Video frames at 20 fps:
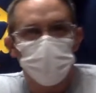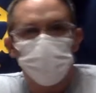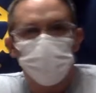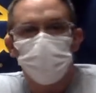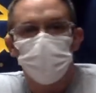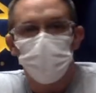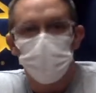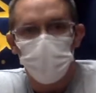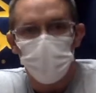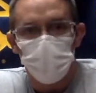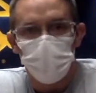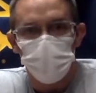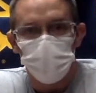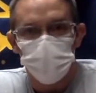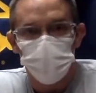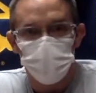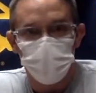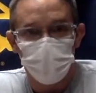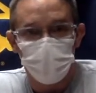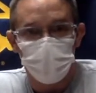Another opportunity
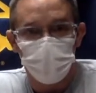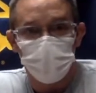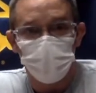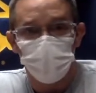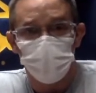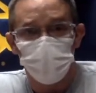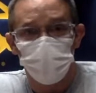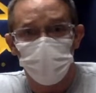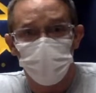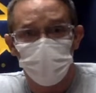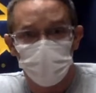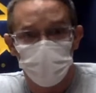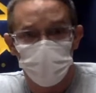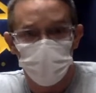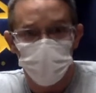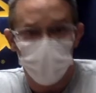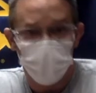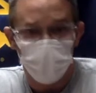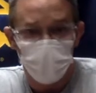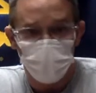to kind of feel like things are
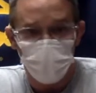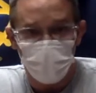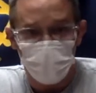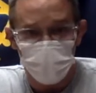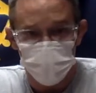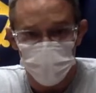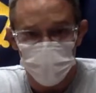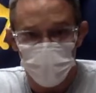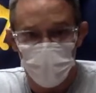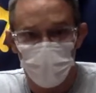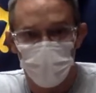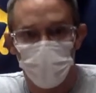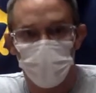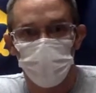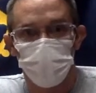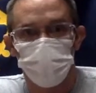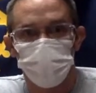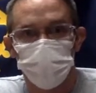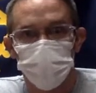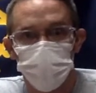getting back to normal.
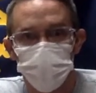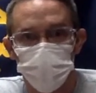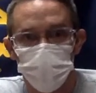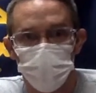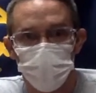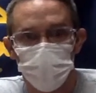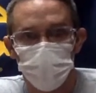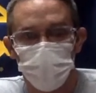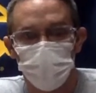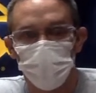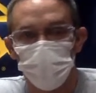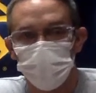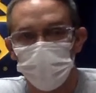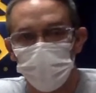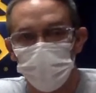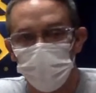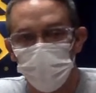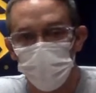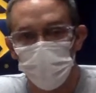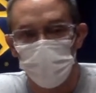So
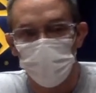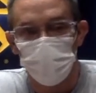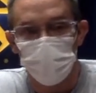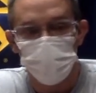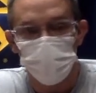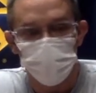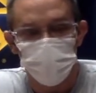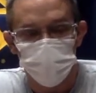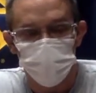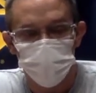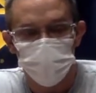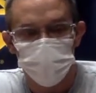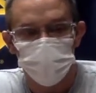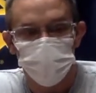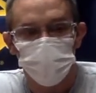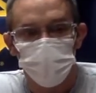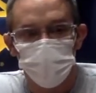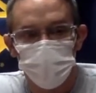we're grateful to